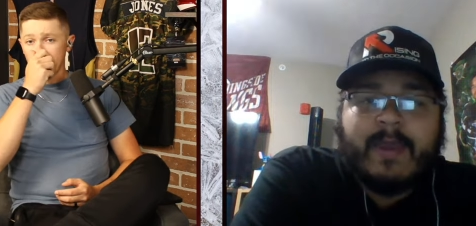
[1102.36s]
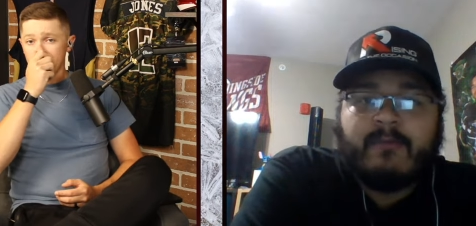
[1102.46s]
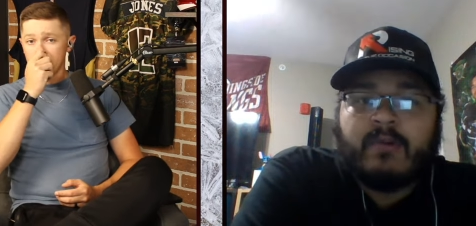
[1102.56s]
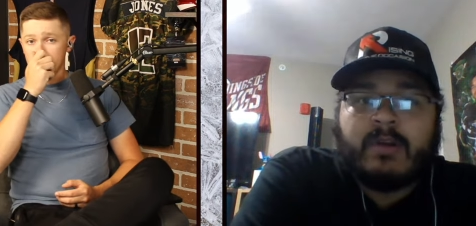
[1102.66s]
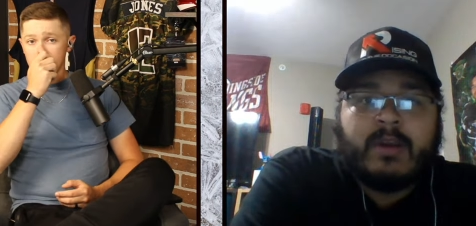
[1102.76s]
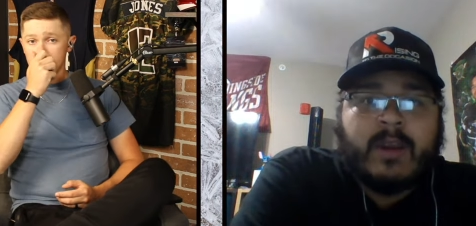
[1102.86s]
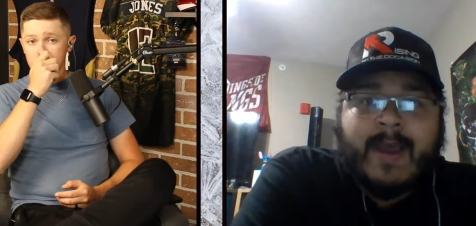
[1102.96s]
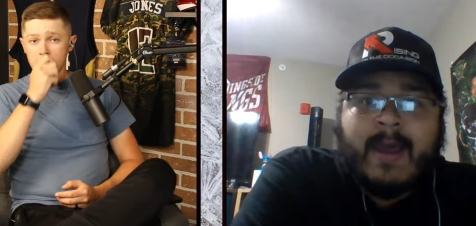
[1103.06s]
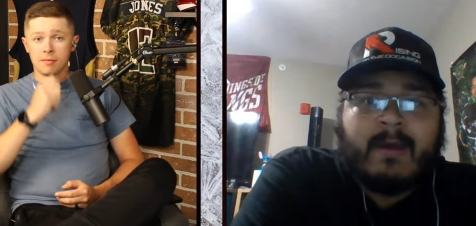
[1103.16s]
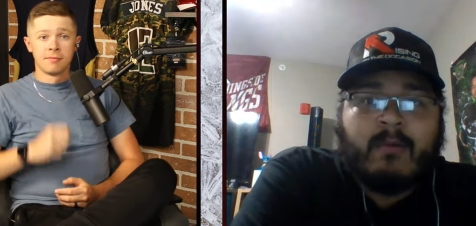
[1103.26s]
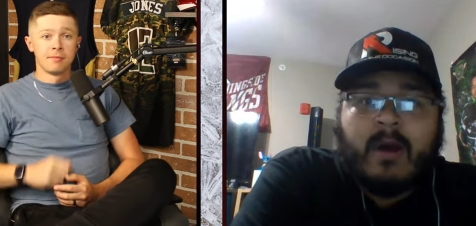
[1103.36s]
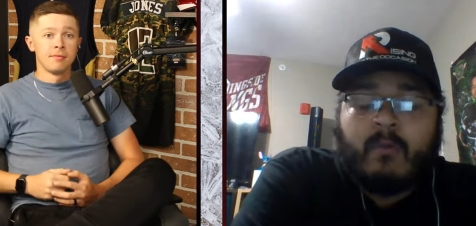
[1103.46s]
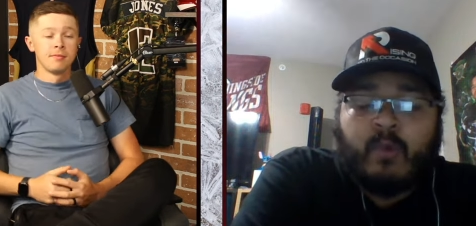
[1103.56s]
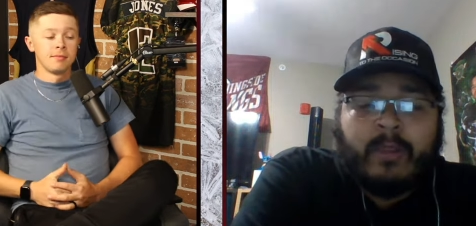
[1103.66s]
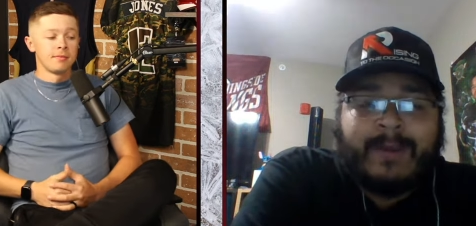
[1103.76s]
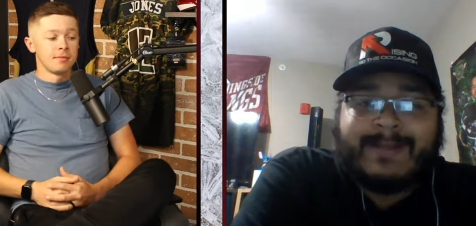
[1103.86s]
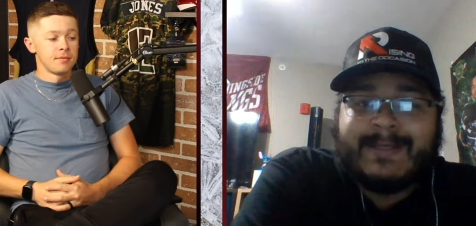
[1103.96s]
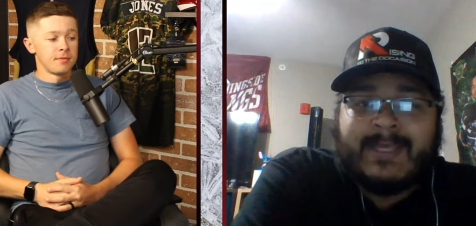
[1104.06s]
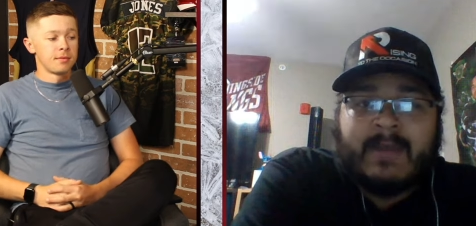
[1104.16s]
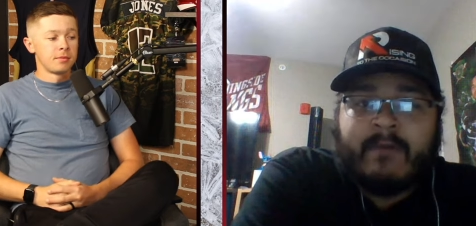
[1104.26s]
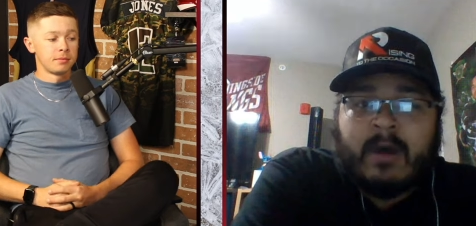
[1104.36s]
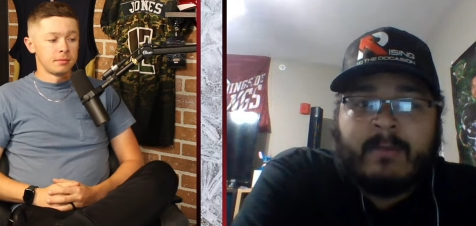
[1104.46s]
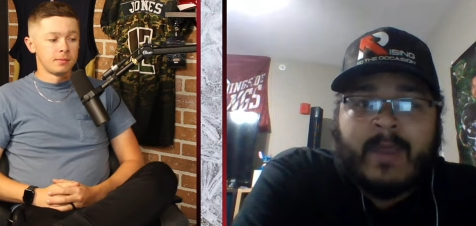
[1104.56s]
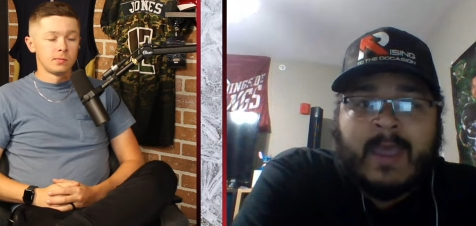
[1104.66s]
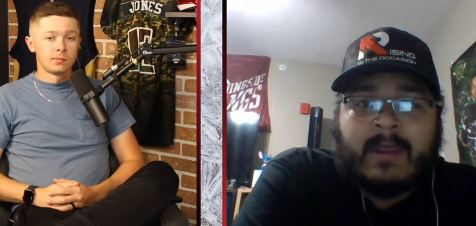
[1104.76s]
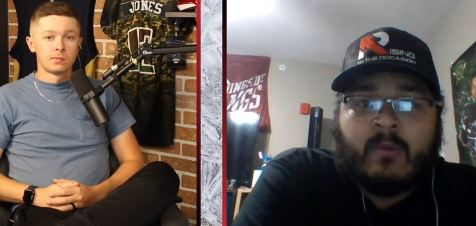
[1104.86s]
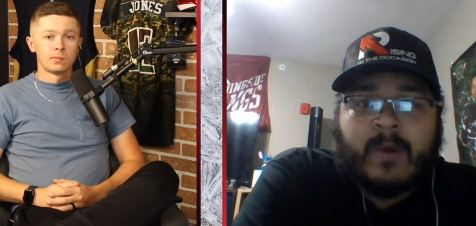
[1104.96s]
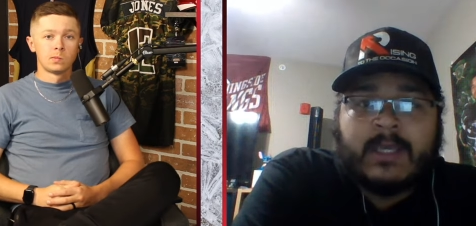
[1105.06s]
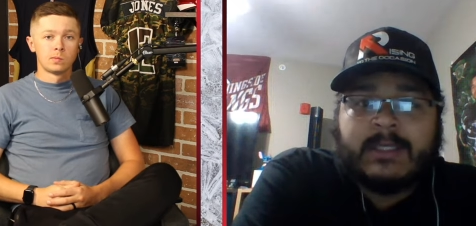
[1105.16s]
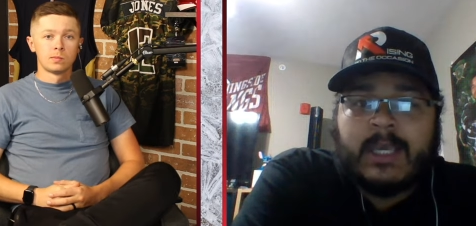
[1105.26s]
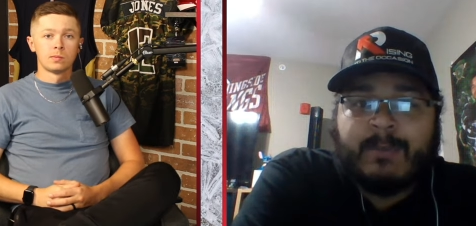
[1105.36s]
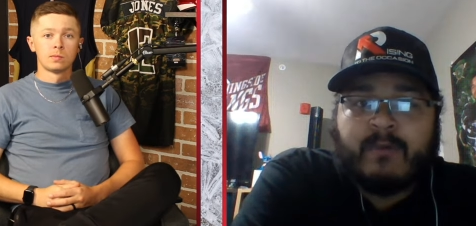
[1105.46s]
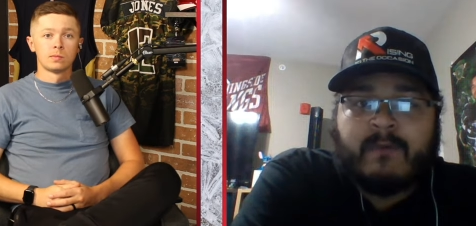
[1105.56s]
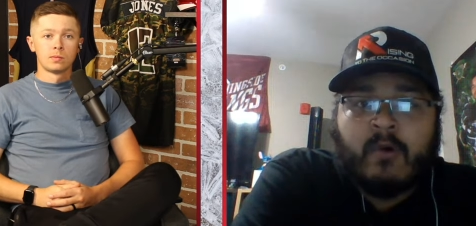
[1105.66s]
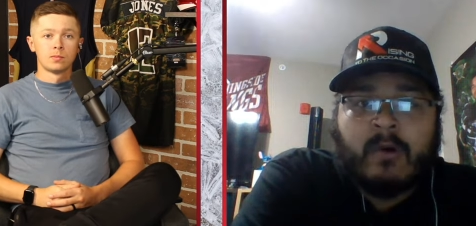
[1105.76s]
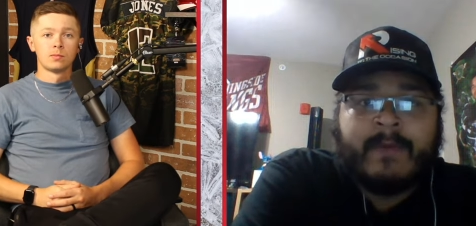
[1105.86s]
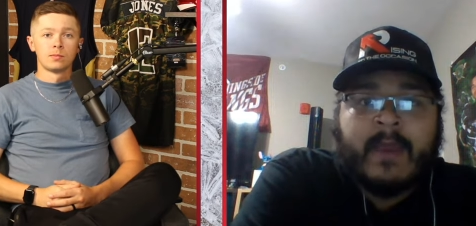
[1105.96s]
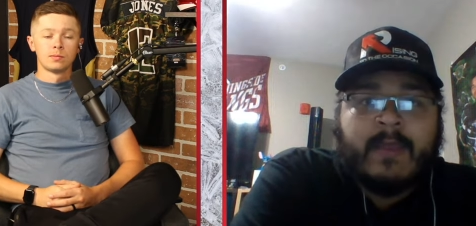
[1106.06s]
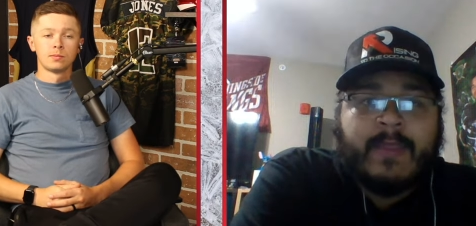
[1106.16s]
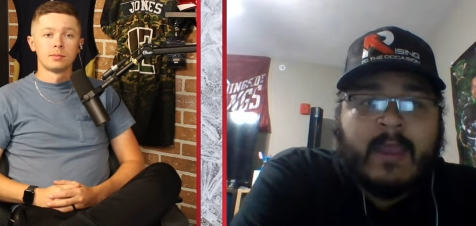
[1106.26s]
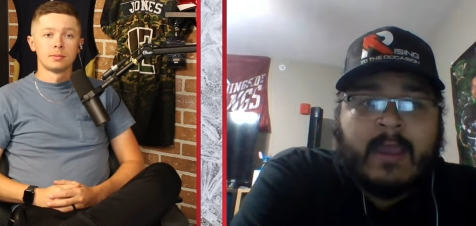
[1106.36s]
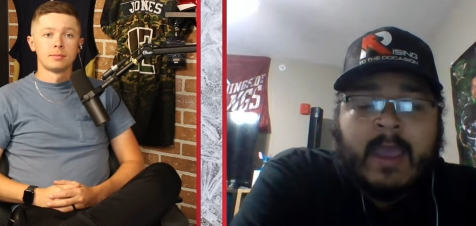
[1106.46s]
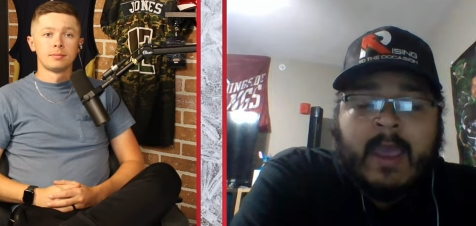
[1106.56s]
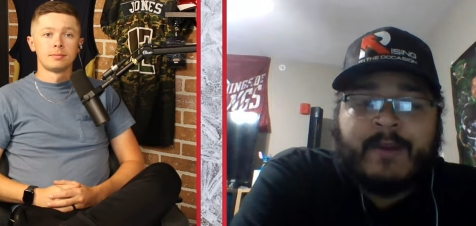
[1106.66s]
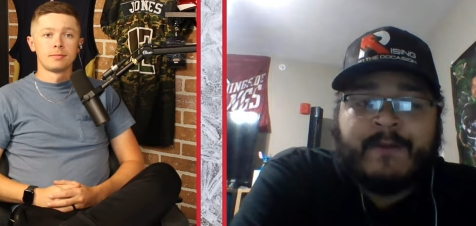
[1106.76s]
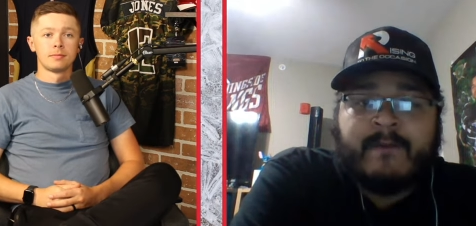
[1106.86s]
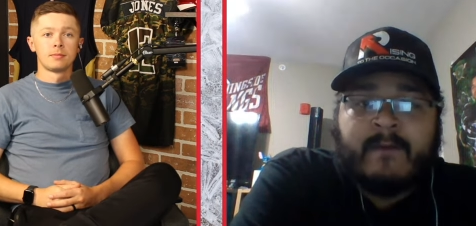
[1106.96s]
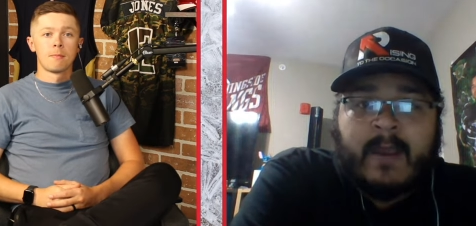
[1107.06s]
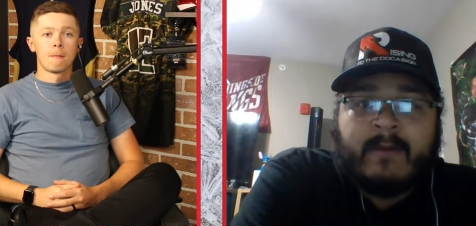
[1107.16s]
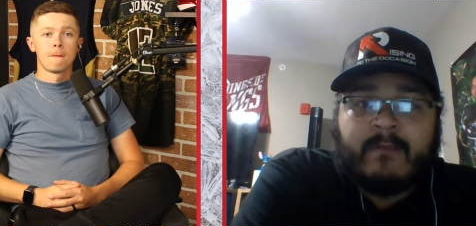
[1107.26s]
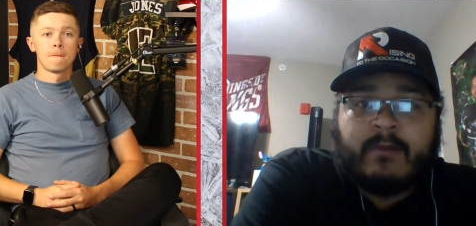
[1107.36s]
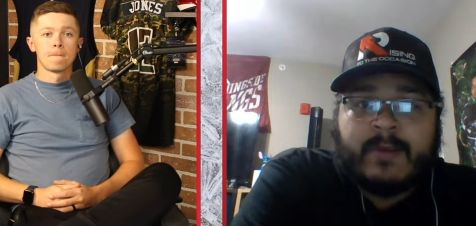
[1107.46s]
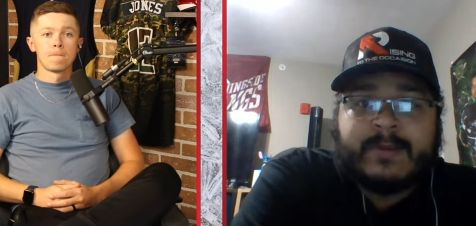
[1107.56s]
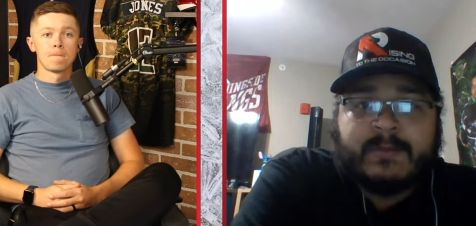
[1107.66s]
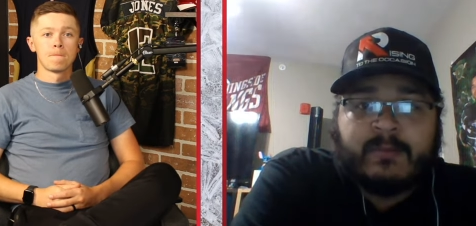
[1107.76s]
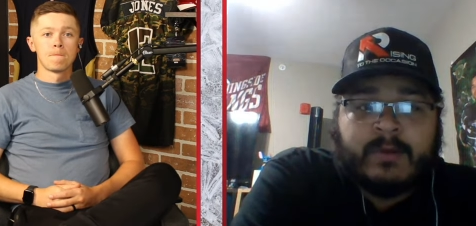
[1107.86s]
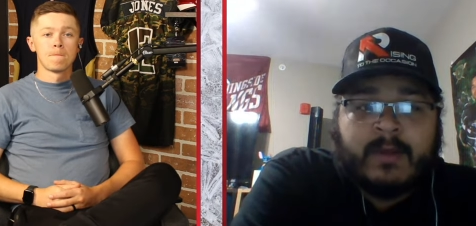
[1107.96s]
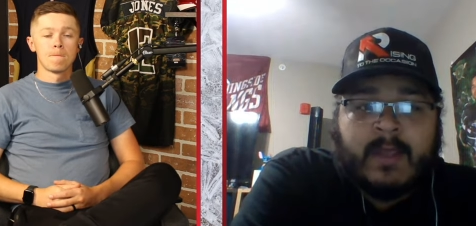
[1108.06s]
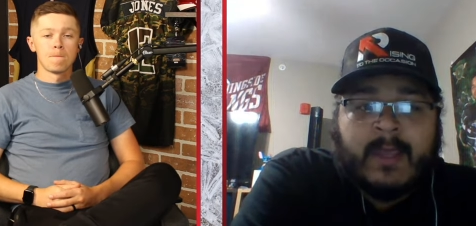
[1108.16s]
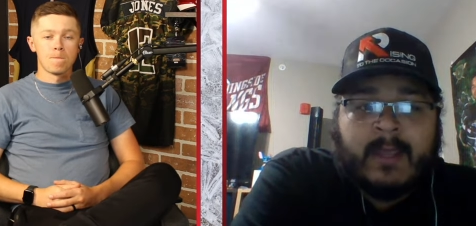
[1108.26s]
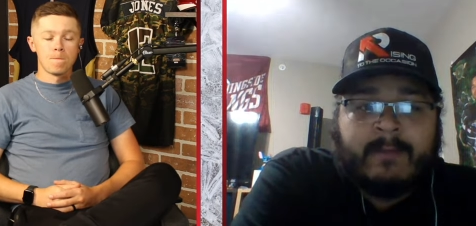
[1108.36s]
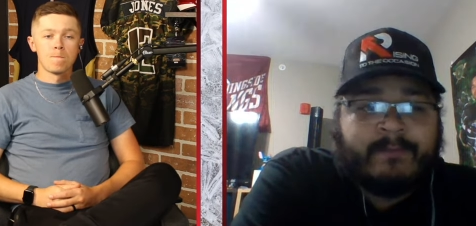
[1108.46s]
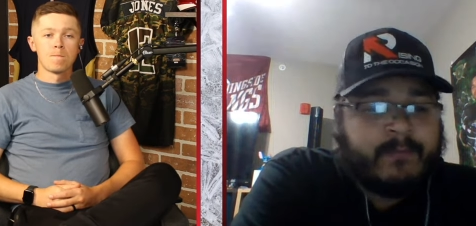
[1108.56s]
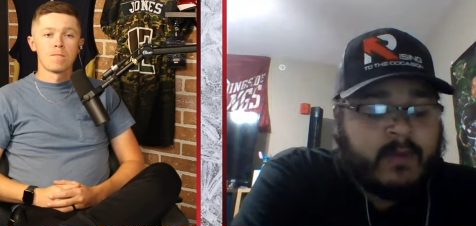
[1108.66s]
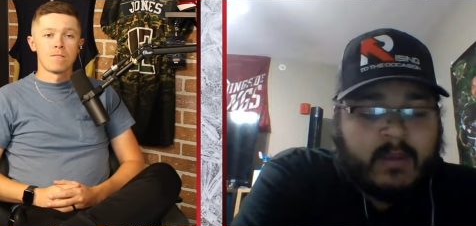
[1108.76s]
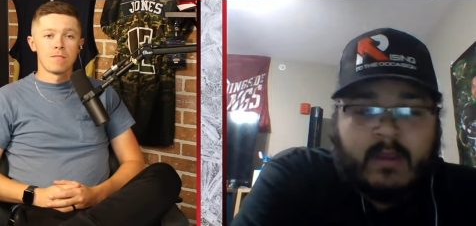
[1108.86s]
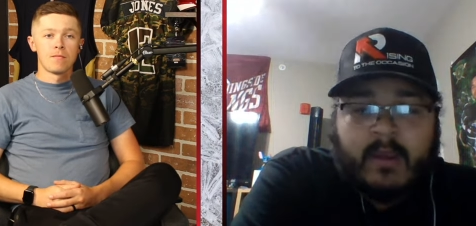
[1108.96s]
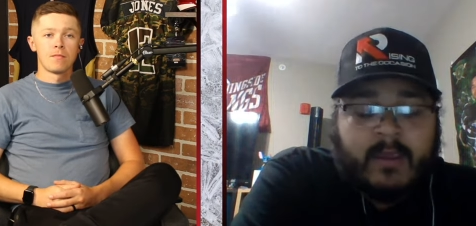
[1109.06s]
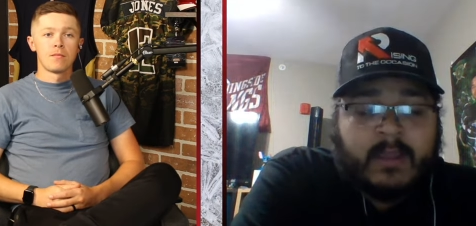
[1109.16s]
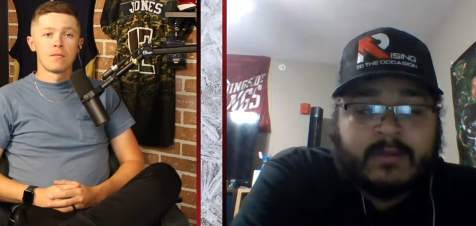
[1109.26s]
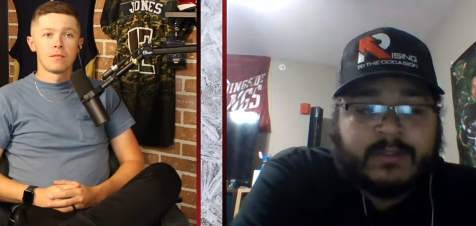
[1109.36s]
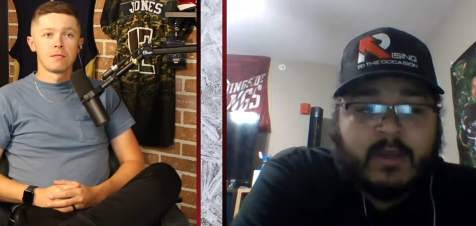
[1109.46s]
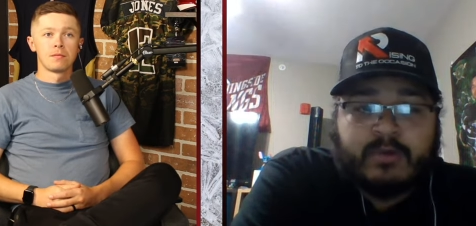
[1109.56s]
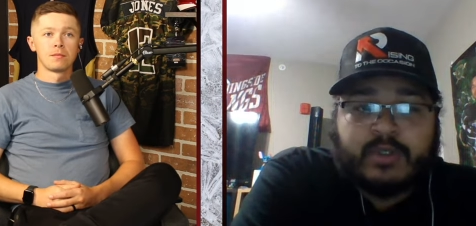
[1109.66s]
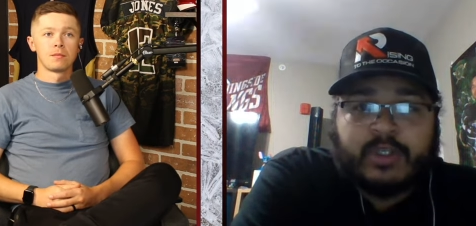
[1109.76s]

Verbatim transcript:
Speaker 1: They were not willing to give up any way, shape, or form. They had a fight for this one, and it just goes